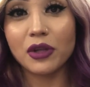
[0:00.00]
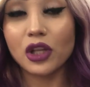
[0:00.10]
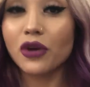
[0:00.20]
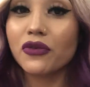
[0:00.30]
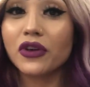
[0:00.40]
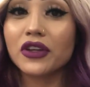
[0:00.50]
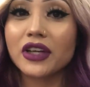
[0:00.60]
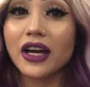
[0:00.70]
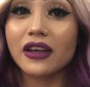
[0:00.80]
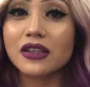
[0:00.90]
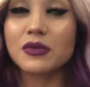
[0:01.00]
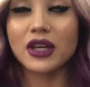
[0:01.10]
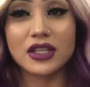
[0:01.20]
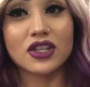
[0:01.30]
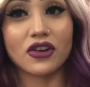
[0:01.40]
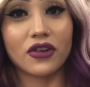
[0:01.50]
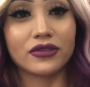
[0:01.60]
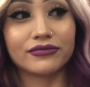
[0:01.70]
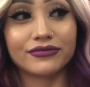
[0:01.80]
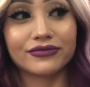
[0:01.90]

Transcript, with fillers: below for you guys because, girl,